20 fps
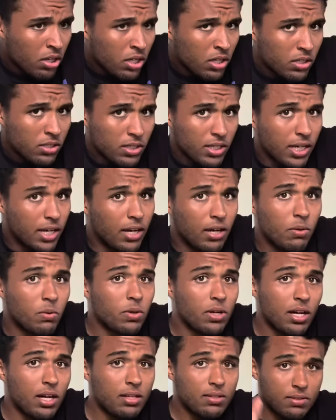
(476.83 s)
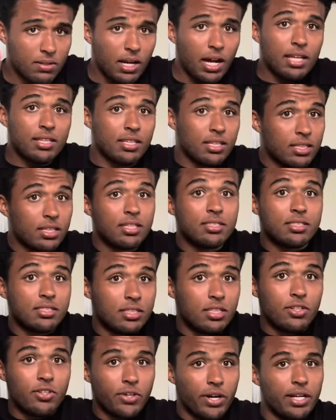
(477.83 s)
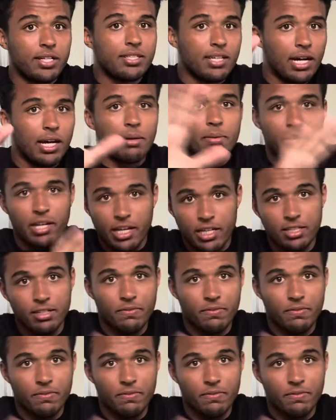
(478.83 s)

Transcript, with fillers: Yeah, I think this is a great time to end the